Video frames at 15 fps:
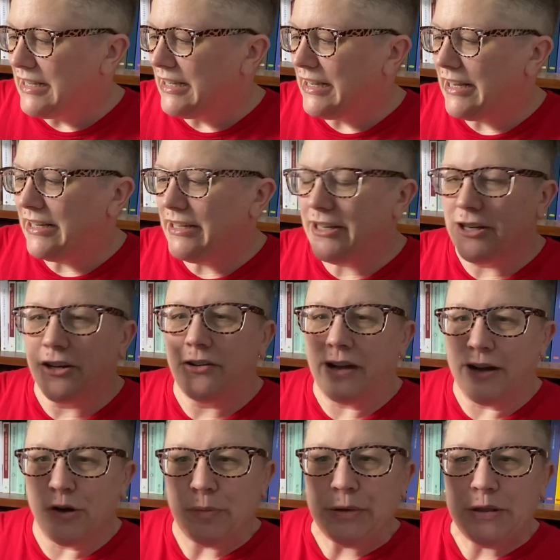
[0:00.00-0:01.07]
And you know,
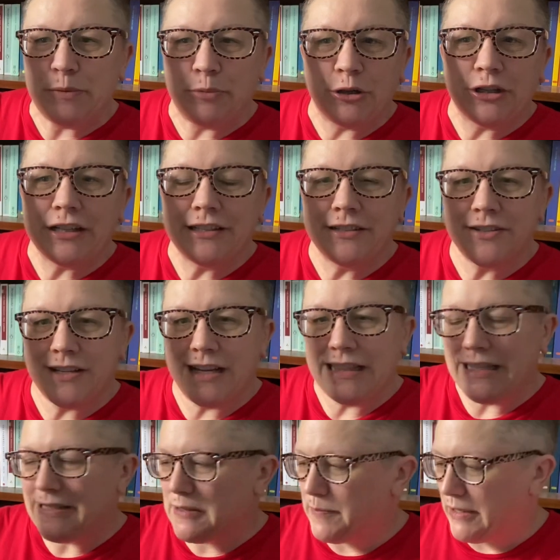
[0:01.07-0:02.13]
I open the book and there's
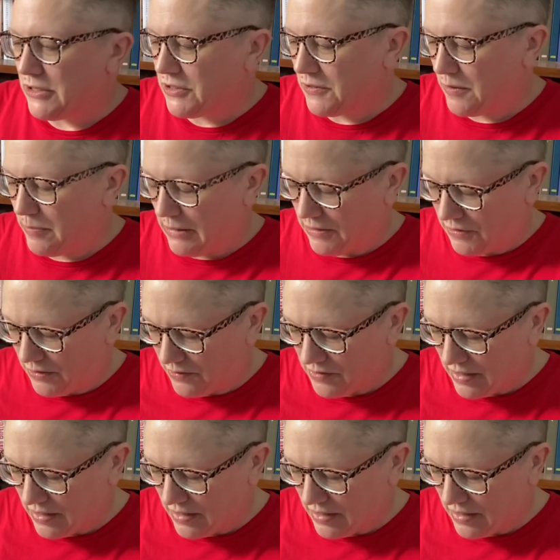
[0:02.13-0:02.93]
nothing special about those